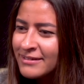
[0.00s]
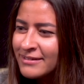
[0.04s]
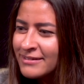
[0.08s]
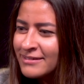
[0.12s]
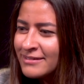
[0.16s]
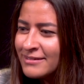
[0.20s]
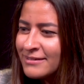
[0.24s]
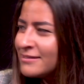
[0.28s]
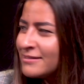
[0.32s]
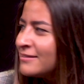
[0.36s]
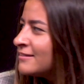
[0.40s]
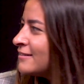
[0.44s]

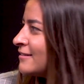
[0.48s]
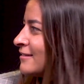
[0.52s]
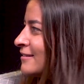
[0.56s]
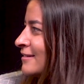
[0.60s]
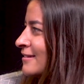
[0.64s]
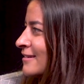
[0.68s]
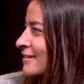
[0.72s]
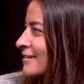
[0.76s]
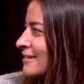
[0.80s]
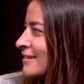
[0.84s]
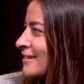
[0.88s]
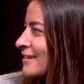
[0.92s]
who?
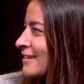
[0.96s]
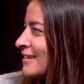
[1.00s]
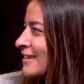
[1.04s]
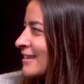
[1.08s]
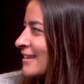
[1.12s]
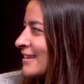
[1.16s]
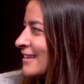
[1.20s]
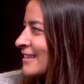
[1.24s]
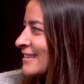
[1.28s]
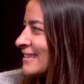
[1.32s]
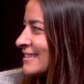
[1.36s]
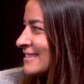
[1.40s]

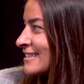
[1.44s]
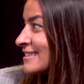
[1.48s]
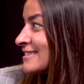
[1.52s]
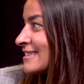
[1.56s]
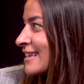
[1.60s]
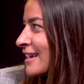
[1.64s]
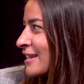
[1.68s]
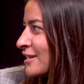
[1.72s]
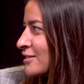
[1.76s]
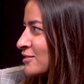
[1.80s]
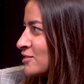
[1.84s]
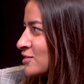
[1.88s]
This is
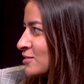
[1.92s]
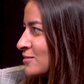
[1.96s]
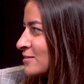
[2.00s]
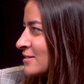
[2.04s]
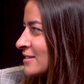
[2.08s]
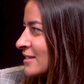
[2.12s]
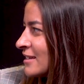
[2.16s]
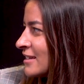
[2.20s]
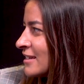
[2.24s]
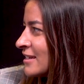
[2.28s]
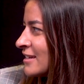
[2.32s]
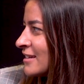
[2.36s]
getting
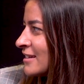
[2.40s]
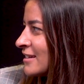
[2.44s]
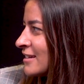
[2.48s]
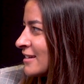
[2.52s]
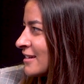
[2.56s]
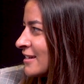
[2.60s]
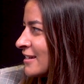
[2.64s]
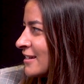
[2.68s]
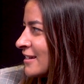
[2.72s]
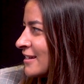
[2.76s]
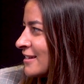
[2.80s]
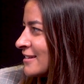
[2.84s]
juicy.
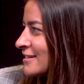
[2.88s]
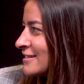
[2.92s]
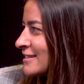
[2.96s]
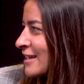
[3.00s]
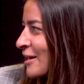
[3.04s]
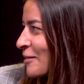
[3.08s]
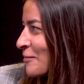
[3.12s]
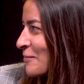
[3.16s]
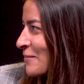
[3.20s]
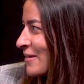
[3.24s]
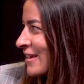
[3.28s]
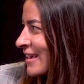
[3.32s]

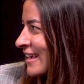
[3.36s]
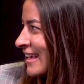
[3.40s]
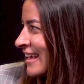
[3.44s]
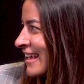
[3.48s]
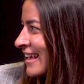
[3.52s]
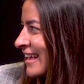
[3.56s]
Tell me.